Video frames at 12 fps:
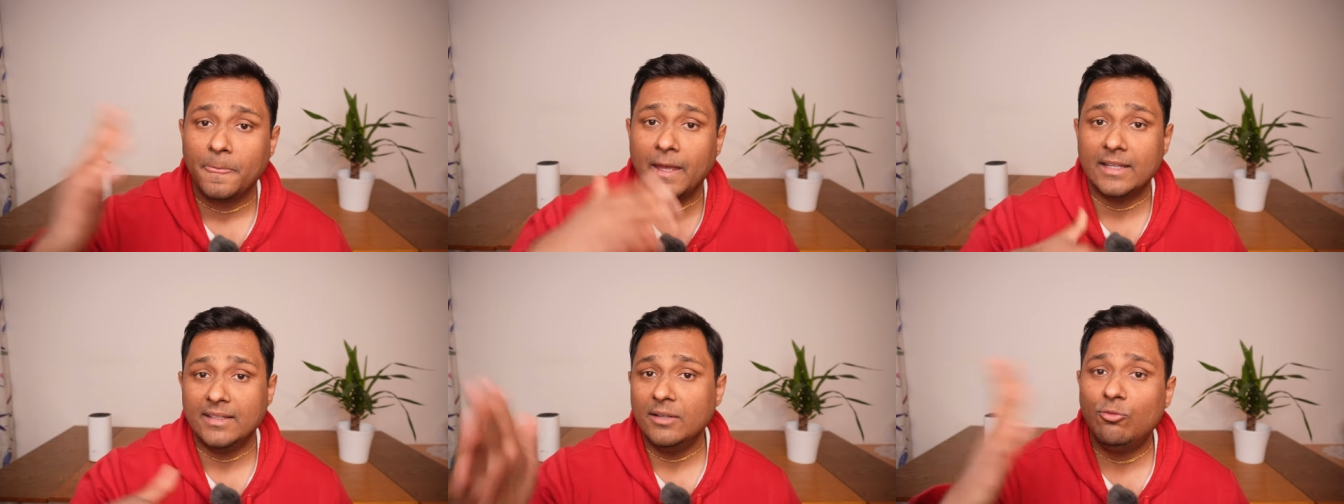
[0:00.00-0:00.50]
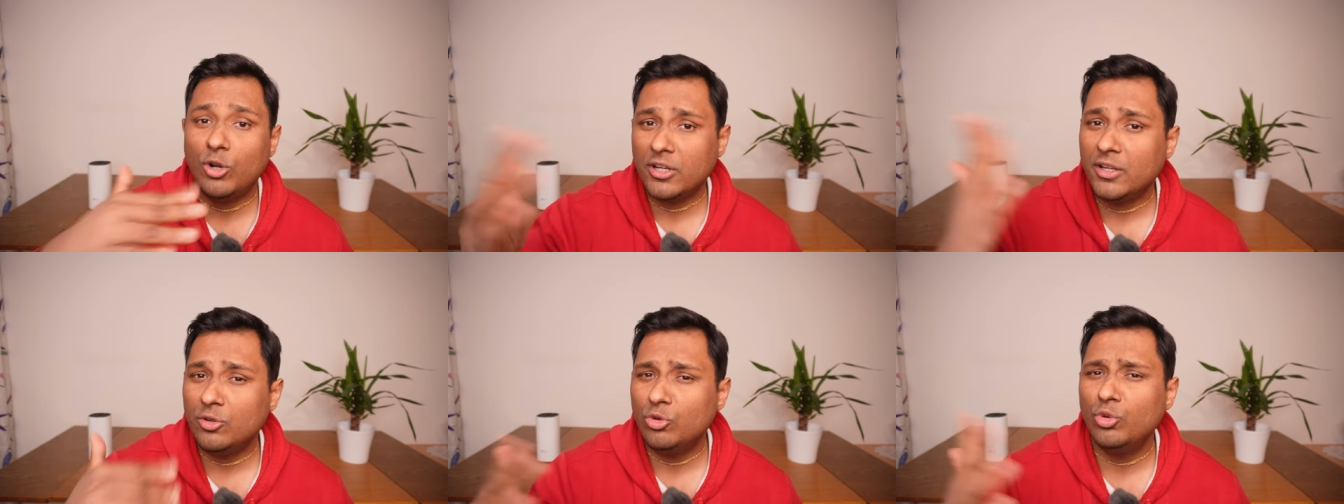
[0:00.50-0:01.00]
And then what
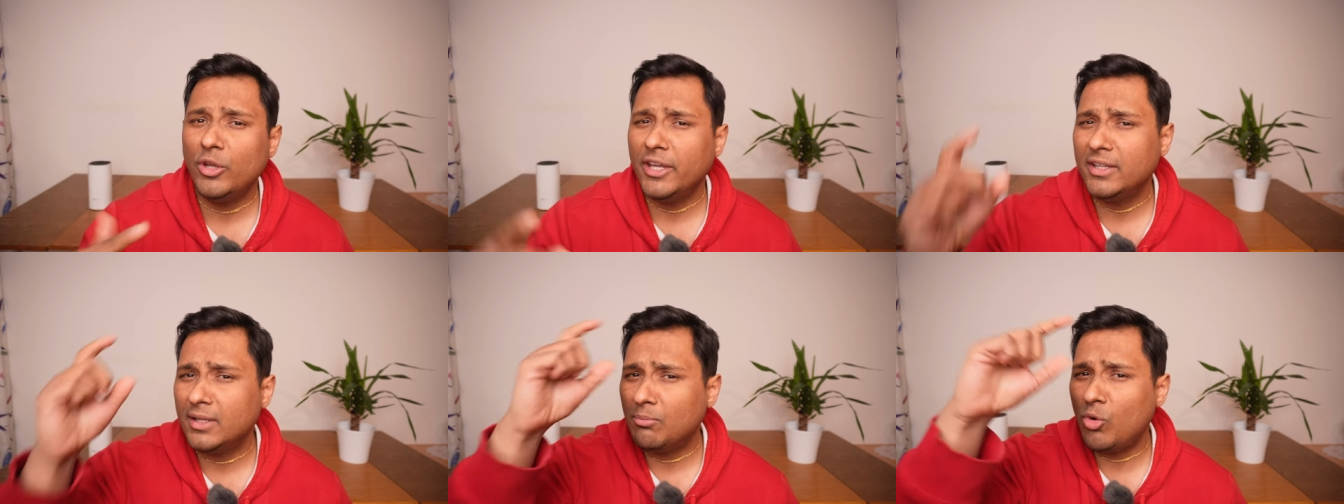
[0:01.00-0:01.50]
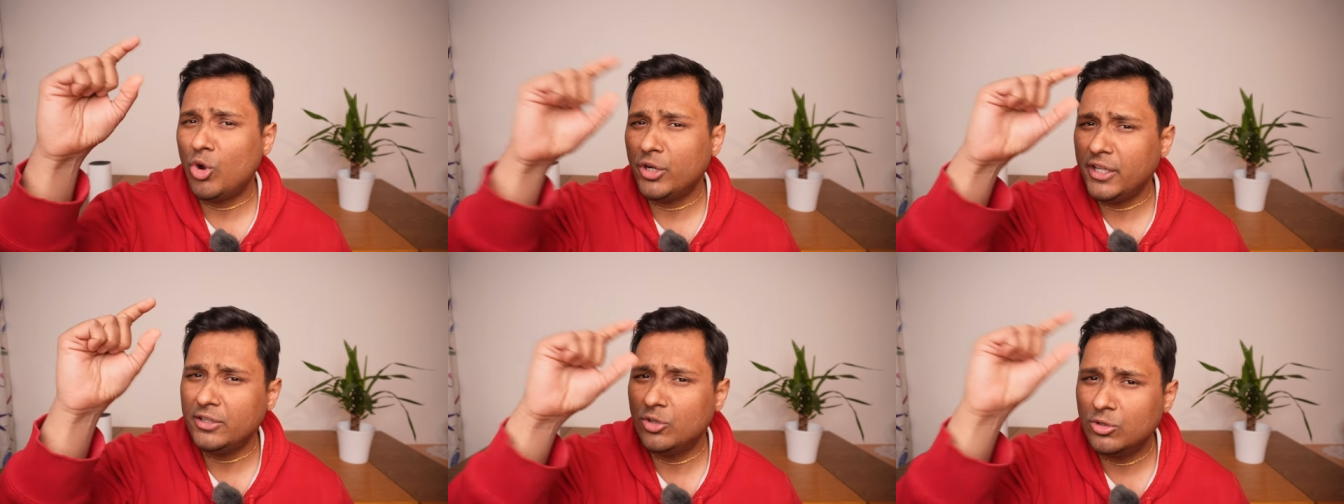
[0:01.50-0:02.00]
are you doing in the
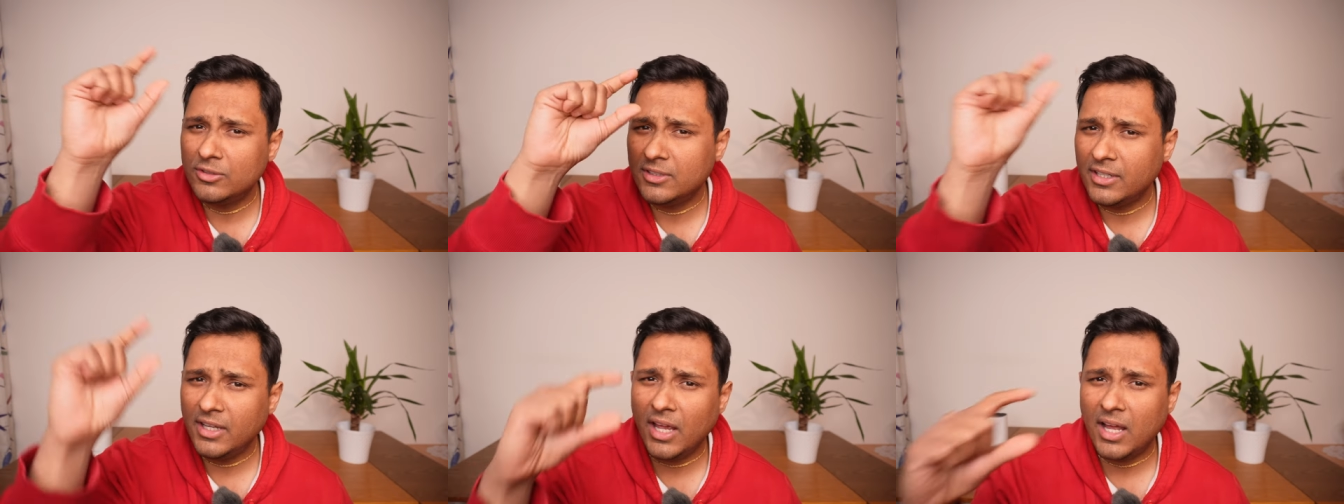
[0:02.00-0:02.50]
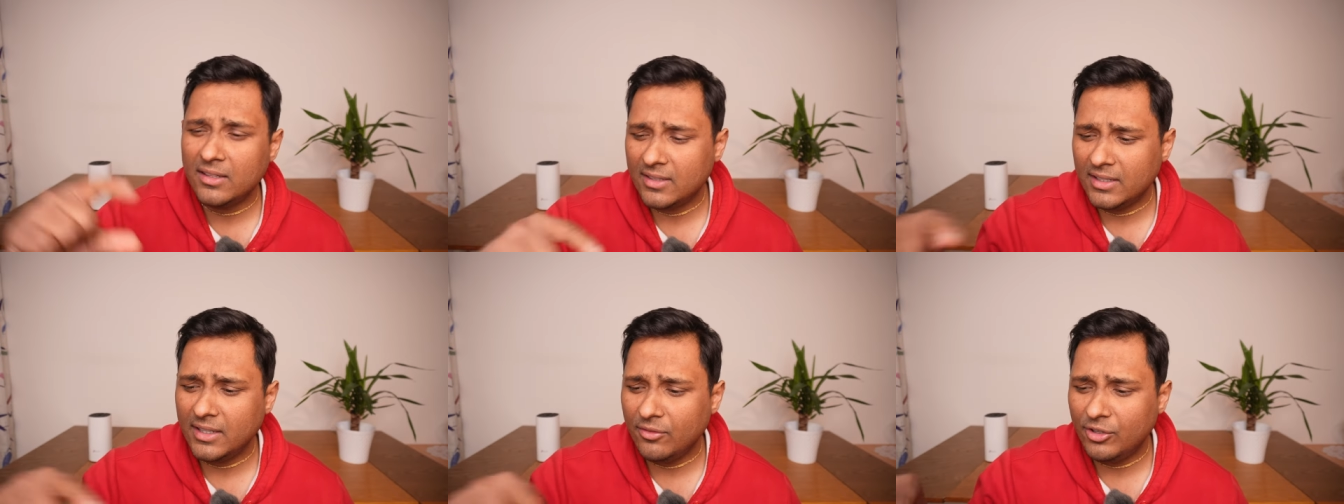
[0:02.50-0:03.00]
morning, those 3 hours,
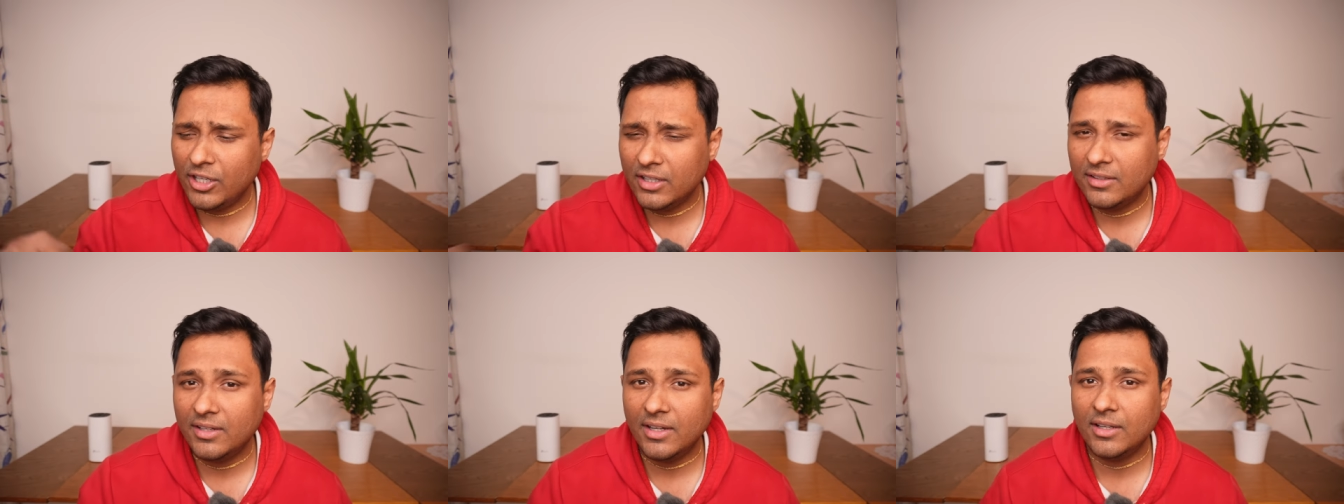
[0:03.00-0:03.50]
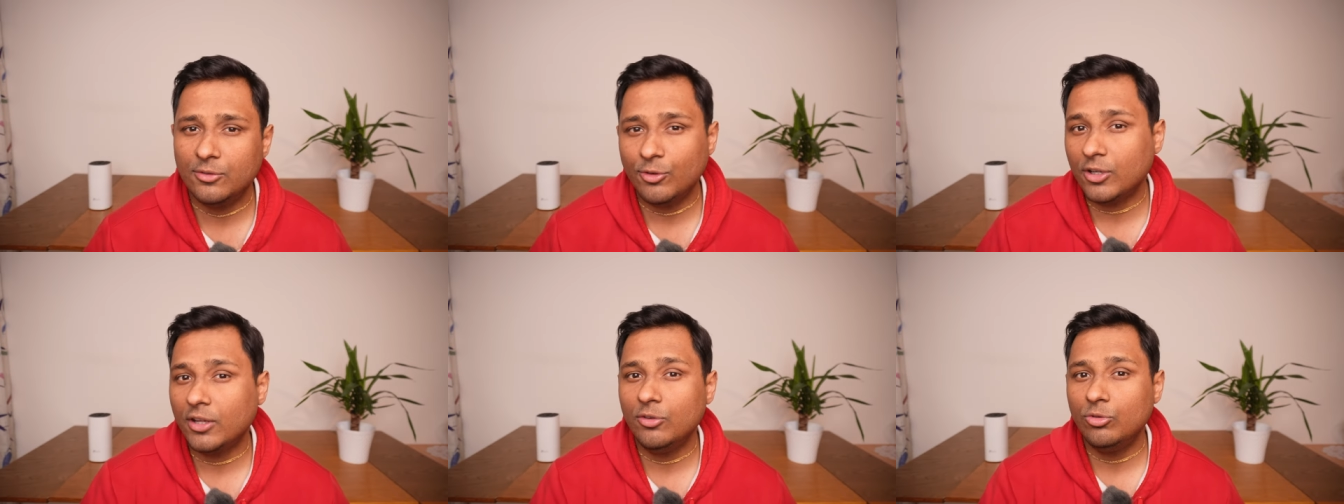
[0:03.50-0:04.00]
and evening 3 hours?
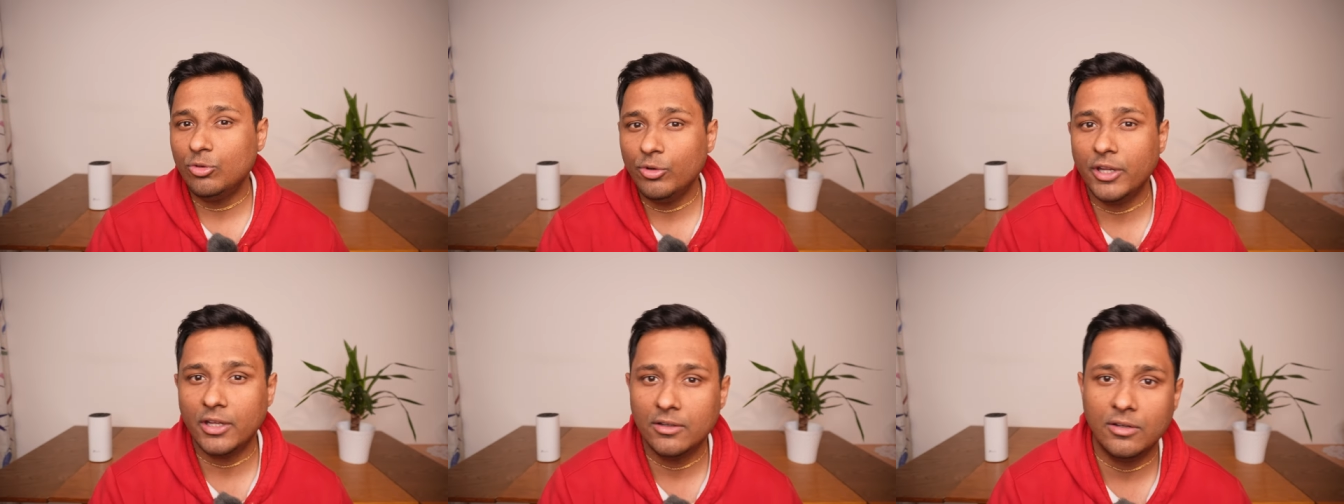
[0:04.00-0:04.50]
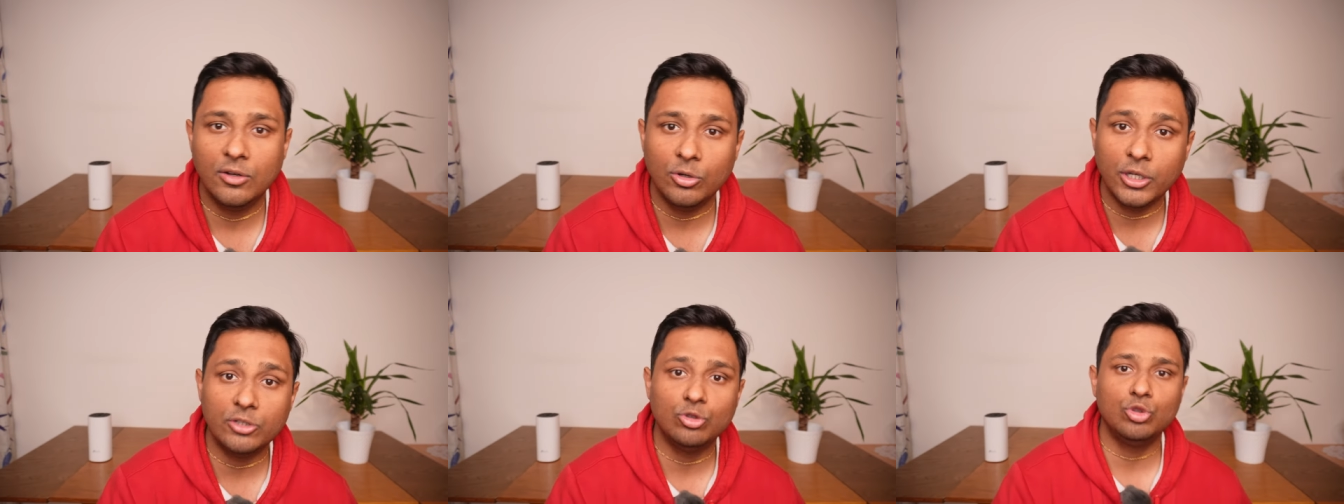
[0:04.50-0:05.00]
What are you doing?
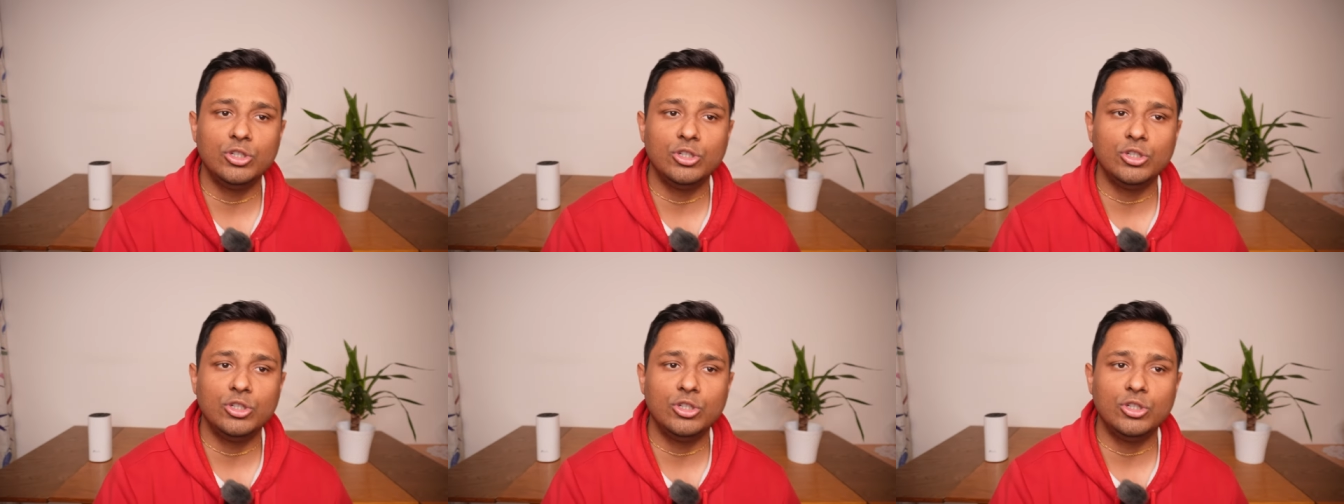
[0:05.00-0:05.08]
Okay, so